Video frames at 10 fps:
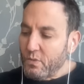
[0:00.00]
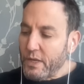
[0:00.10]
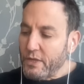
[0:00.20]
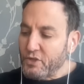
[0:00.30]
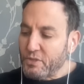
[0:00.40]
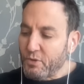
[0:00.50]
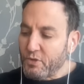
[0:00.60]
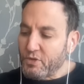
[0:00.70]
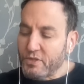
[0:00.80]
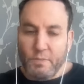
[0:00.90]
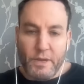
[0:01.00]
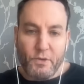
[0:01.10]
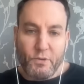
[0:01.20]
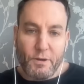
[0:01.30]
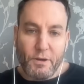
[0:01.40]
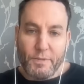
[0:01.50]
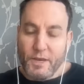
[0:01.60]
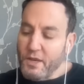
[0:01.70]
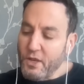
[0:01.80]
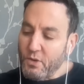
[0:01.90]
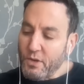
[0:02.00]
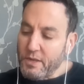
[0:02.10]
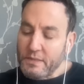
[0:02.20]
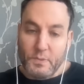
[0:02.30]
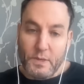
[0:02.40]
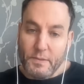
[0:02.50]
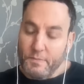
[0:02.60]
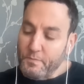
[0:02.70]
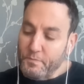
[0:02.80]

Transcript: when I just purchased my new apartment in New York, guess what?